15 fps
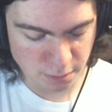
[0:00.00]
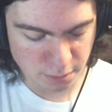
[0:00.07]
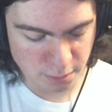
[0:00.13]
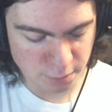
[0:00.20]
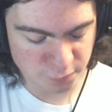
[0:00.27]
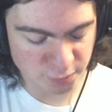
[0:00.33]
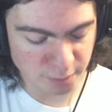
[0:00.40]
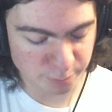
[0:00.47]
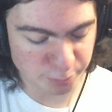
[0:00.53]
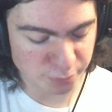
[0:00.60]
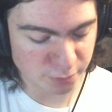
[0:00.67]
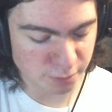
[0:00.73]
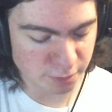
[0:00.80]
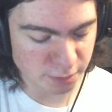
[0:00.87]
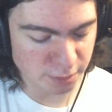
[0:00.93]
So I
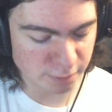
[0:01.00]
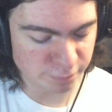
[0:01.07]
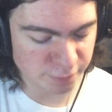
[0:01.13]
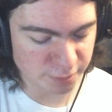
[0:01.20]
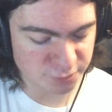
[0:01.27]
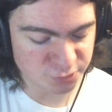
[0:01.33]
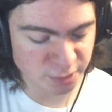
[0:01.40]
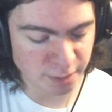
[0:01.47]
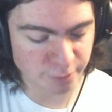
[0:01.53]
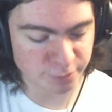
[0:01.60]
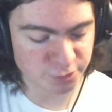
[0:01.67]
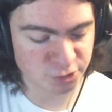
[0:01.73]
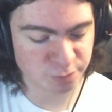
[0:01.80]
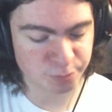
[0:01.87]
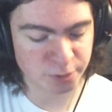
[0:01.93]
believe that is how
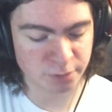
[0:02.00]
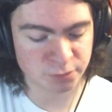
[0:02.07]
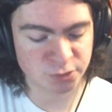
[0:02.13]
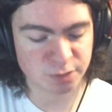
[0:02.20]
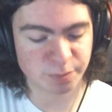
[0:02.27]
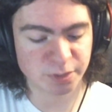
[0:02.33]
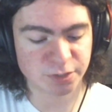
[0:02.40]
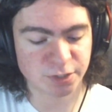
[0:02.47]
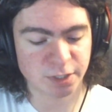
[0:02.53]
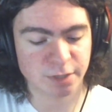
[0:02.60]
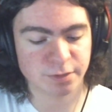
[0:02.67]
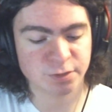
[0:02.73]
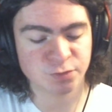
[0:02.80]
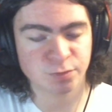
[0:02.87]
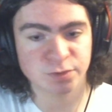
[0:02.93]
it is supposed to be done.
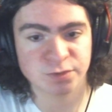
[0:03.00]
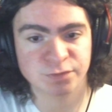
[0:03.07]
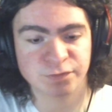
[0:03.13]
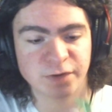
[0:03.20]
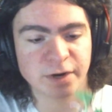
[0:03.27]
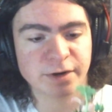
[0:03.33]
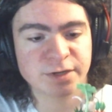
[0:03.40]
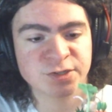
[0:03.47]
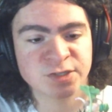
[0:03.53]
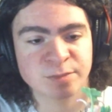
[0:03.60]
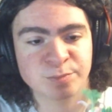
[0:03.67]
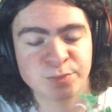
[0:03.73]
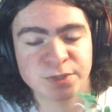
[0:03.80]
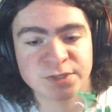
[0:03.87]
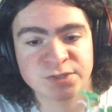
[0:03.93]
This one's very
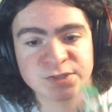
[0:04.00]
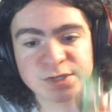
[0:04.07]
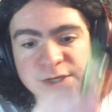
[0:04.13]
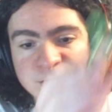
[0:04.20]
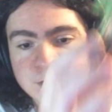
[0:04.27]
simplistic.